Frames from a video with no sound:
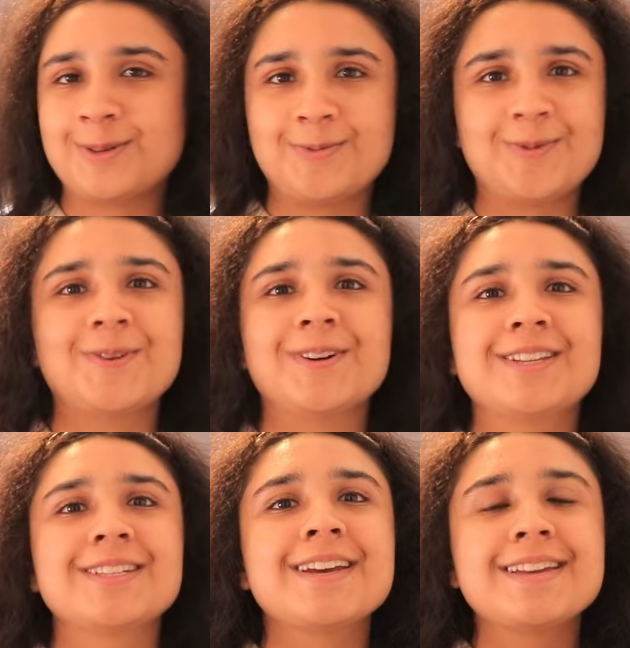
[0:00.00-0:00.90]

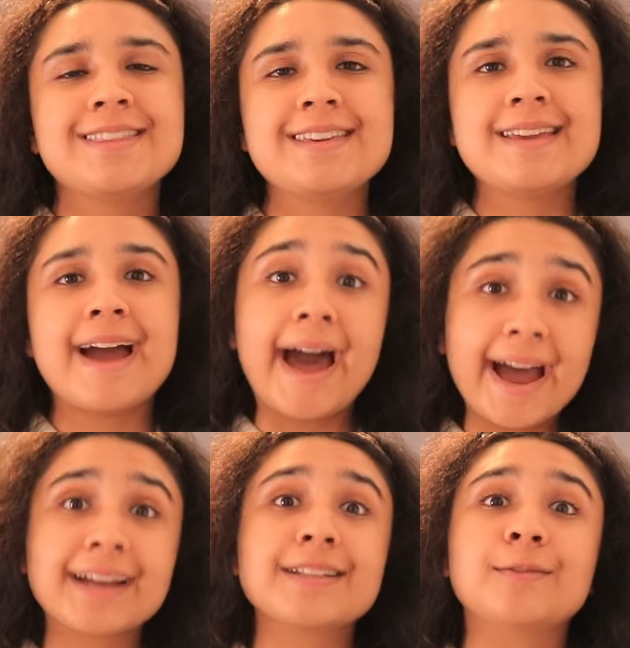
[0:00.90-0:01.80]
towards the
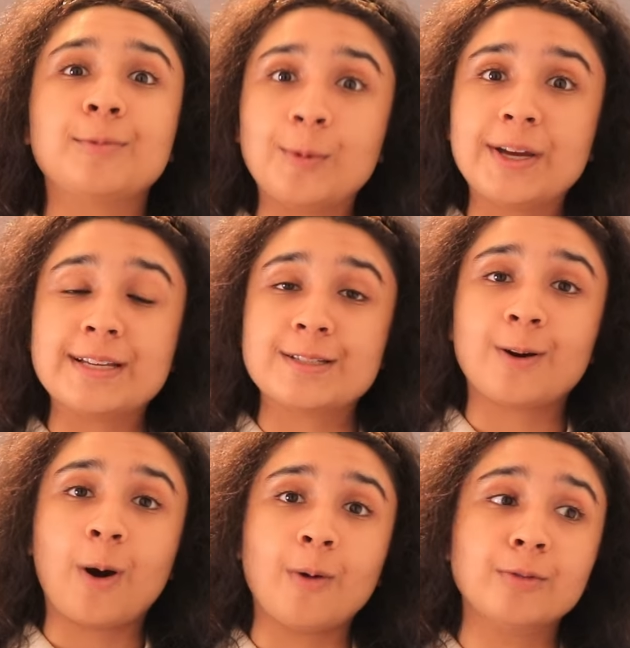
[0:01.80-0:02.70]
active ways
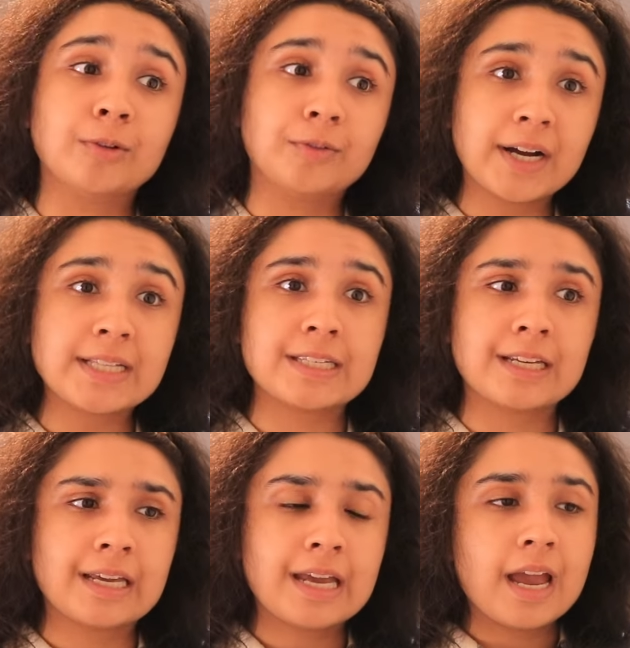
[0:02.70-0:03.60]
of
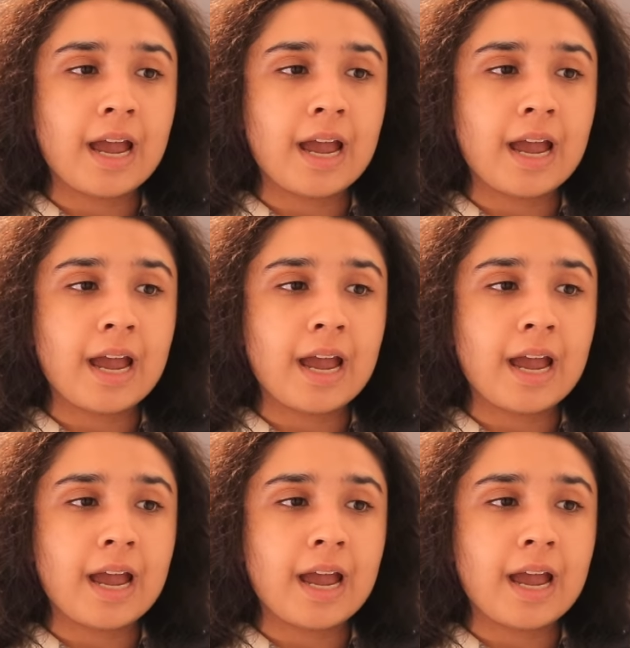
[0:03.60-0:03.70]
revising